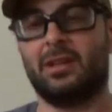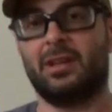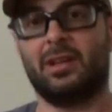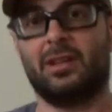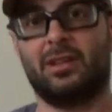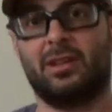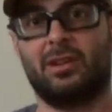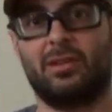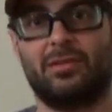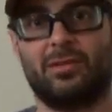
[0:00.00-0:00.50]

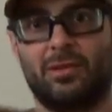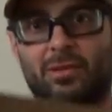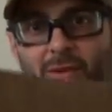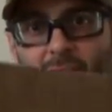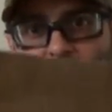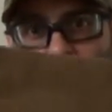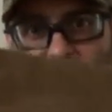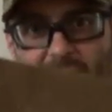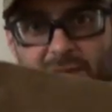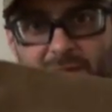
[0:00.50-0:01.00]
And then of
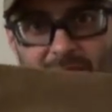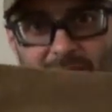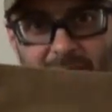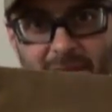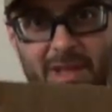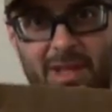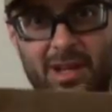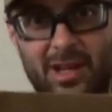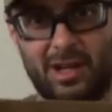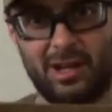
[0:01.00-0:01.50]
course
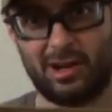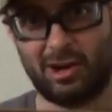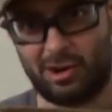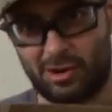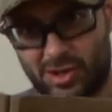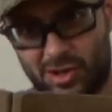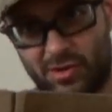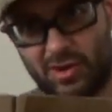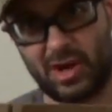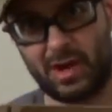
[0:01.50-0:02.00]
uh,
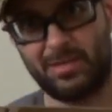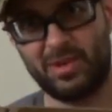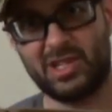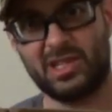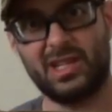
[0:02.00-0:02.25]
our strap